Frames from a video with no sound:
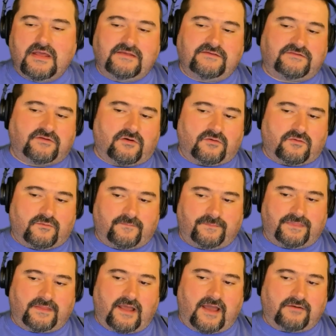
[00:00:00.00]
So
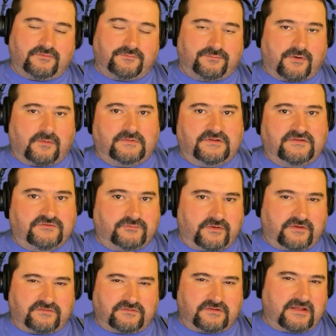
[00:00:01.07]
I would probably
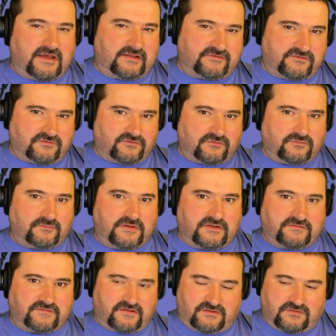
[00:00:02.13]
switch to that soon
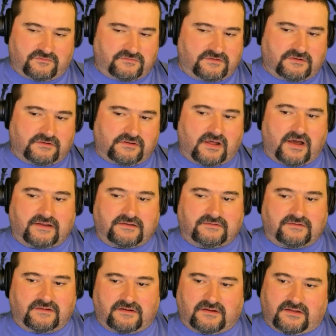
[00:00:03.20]
because I use it a lot
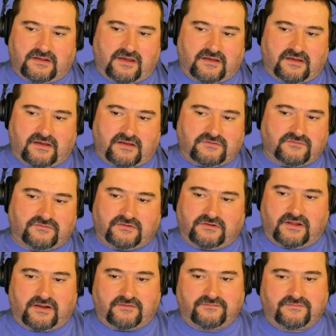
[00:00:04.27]
and I, I, use a
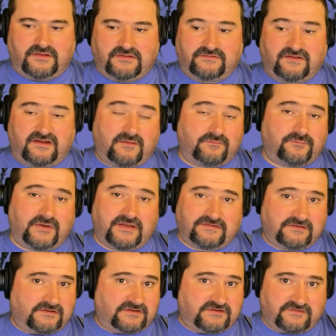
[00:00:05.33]
lot of things and I
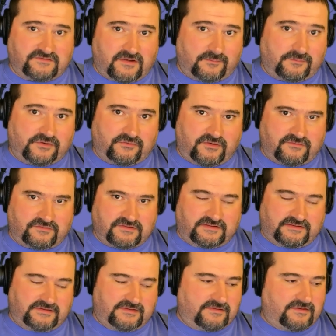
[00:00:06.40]
basically just upload
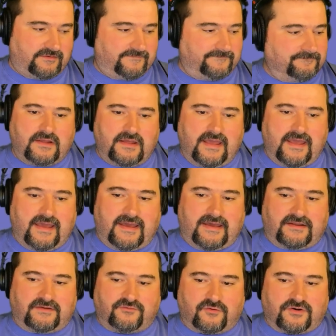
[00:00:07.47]
everything in there.
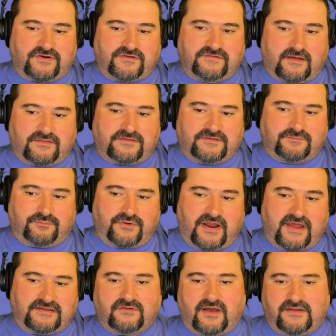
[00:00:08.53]
And of course, this
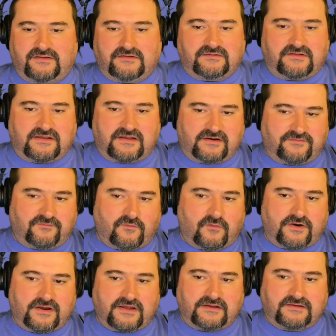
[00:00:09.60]
branding, I didn't care
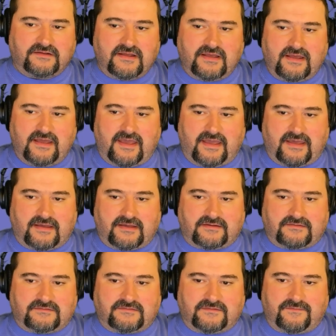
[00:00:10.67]
for it.
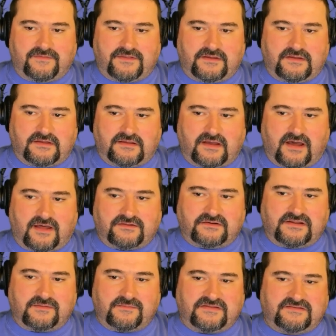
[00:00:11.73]
And the other
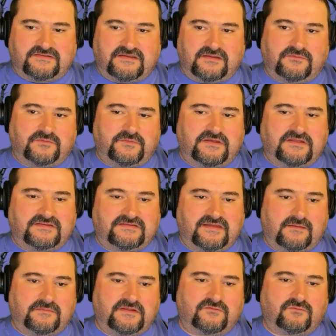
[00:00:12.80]
limits seem to be the
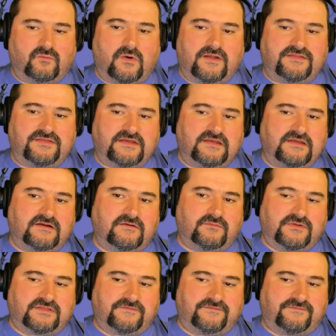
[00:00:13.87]
same. There's one thing here
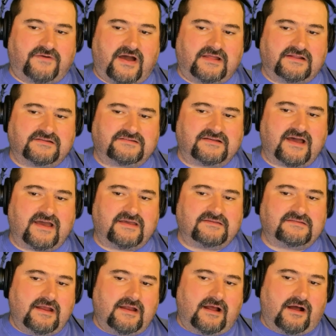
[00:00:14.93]
with the file
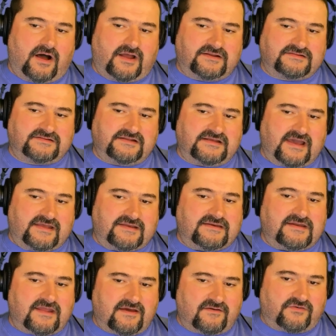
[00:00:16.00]
size. Honestly, I
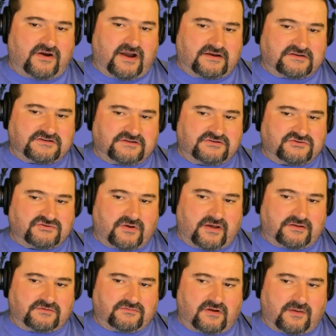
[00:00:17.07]
never actually
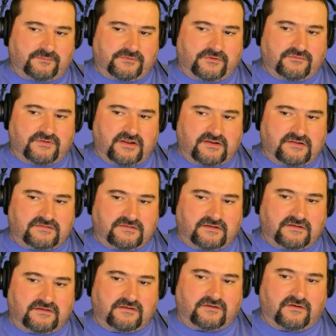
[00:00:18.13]
tried to upload
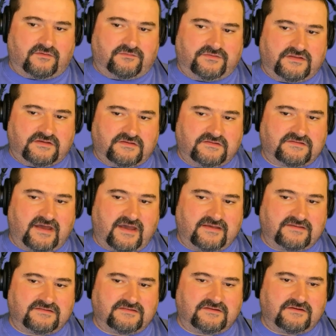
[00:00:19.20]
anything of these
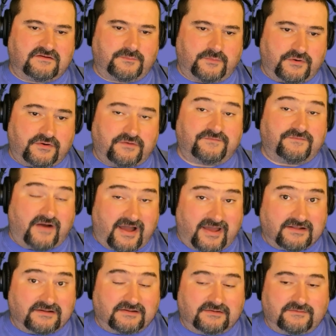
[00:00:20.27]
sizes here per
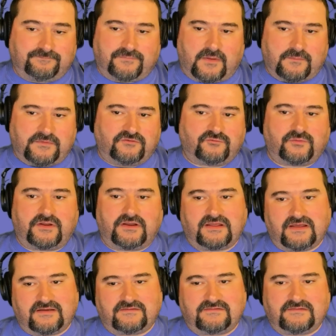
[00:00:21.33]
file. I mean, 20
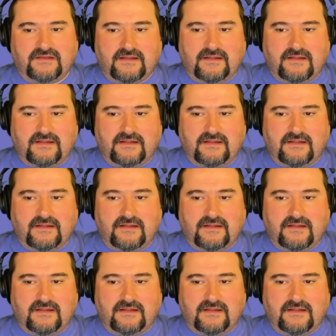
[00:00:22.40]
gigs